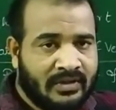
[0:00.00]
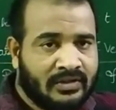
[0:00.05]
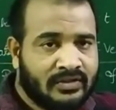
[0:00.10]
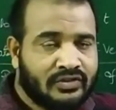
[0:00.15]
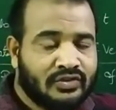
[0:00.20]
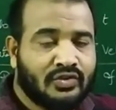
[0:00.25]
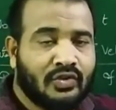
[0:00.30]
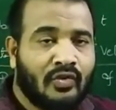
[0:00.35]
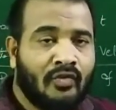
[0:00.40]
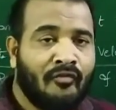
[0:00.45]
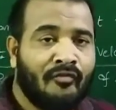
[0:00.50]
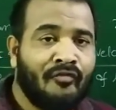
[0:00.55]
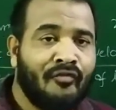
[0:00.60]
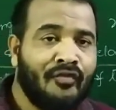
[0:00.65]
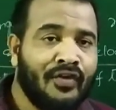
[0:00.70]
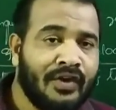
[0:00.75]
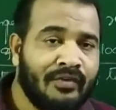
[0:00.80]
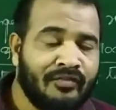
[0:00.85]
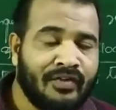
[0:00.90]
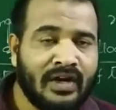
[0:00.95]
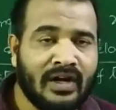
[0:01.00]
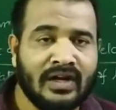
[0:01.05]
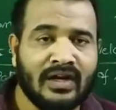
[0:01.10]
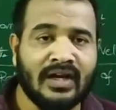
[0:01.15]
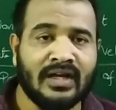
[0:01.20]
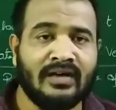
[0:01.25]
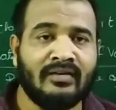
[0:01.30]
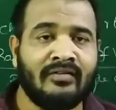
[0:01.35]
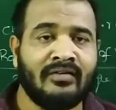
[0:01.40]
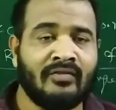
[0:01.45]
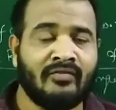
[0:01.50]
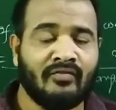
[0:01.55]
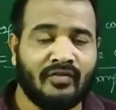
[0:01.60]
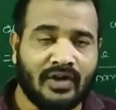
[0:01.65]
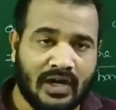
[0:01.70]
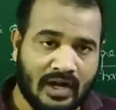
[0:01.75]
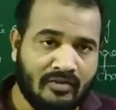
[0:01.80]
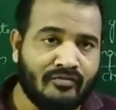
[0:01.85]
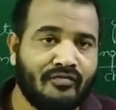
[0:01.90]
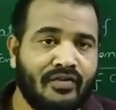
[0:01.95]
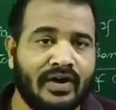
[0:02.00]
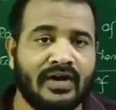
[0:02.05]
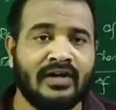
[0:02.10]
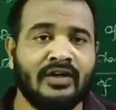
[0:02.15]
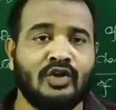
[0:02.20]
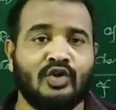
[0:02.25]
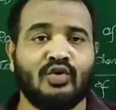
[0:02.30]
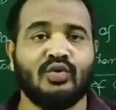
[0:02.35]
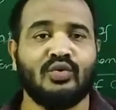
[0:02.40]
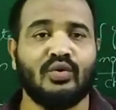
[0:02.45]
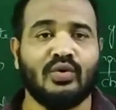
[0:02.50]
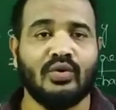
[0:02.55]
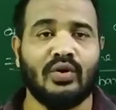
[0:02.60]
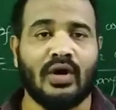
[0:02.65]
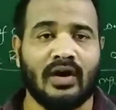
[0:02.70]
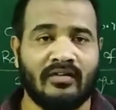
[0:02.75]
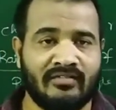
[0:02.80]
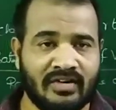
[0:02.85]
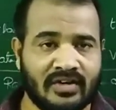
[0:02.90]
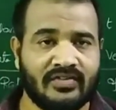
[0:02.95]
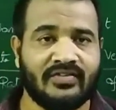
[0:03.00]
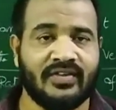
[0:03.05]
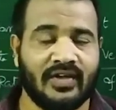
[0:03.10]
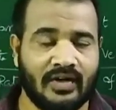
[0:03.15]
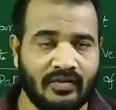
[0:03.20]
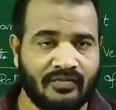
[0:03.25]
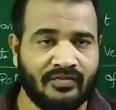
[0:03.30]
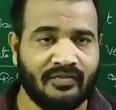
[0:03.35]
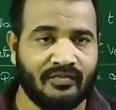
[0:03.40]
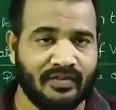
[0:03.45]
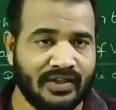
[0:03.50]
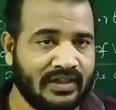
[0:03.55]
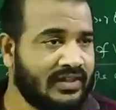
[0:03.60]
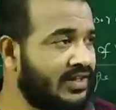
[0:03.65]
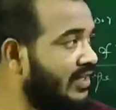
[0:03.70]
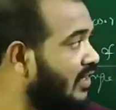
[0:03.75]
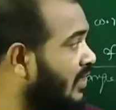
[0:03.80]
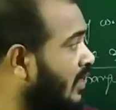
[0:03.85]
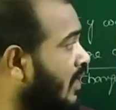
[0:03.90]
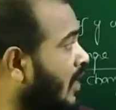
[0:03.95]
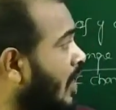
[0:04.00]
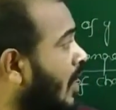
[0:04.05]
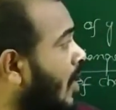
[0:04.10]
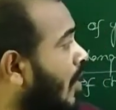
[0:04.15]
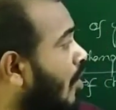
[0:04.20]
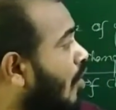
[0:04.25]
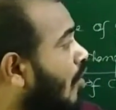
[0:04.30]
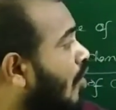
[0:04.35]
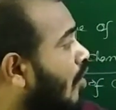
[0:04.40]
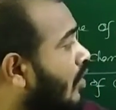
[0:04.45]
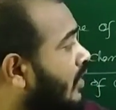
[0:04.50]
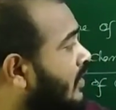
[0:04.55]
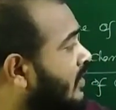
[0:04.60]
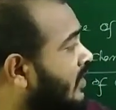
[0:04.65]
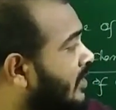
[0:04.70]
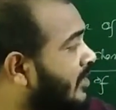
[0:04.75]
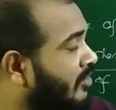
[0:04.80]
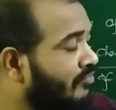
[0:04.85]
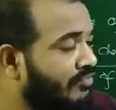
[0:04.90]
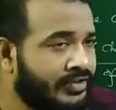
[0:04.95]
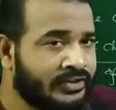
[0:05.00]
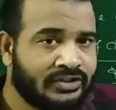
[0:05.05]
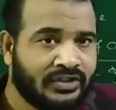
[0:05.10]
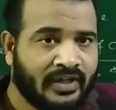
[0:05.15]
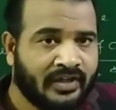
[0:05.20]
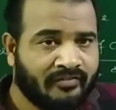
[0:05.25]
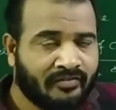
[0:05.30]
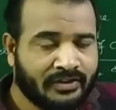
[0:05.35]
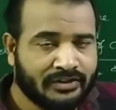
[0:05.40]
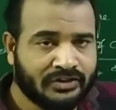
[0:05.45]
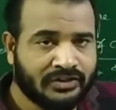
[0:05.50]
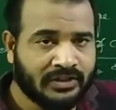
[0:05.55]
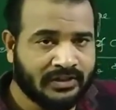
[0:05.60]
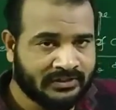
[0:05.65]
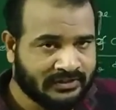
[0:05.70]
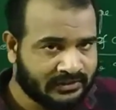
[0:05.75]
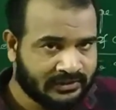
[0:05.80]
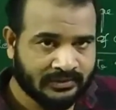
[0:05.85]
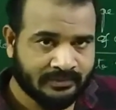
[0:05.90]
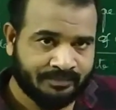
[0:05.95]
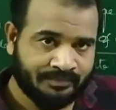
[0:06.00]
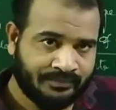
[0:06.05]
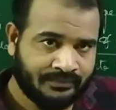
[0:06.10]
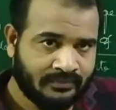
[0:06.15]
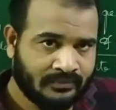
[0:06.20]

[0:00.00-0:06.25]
So we will confine to ourselves with the ordinary differential equations.